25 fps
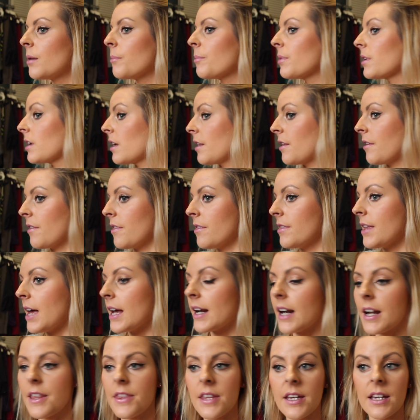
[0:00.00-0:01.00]
But other than
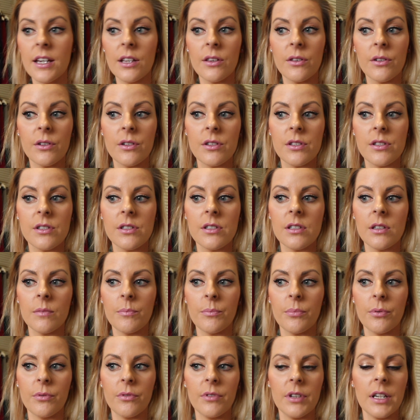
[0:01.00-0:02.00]
that, I think it looks
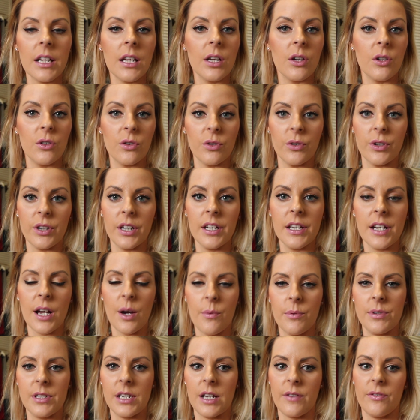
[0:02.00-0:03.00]
pretty good.
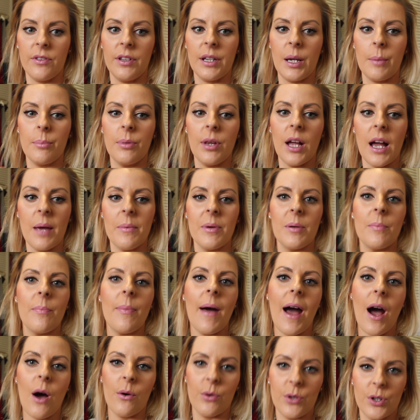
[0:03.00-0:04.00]
I would definitely apply a bit
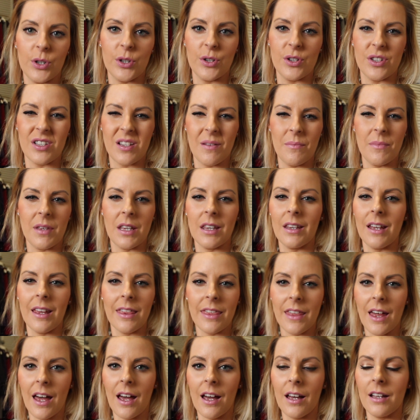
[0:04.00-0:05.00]
of powder or something
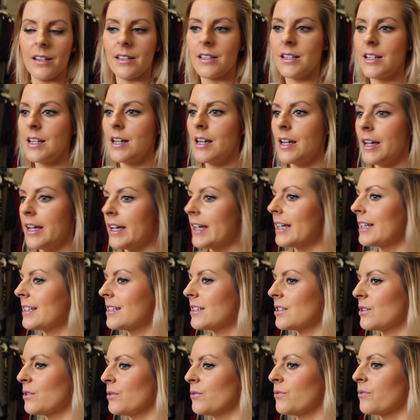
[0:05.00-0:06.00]
like that
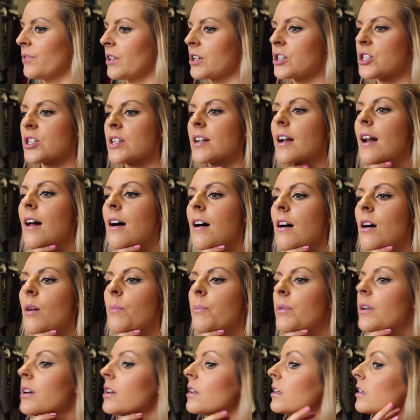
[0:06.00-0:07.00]
to freshen it
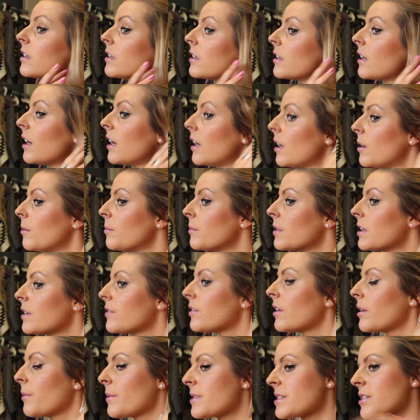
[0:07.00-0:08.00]
up
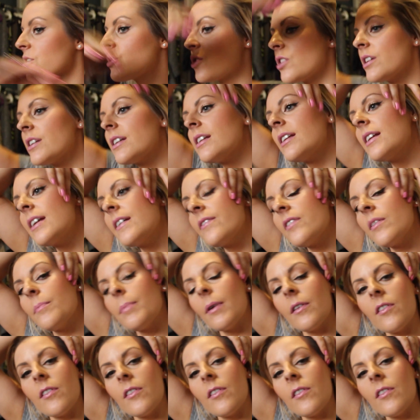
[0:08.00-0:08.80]
if I wasn't trying to leave it.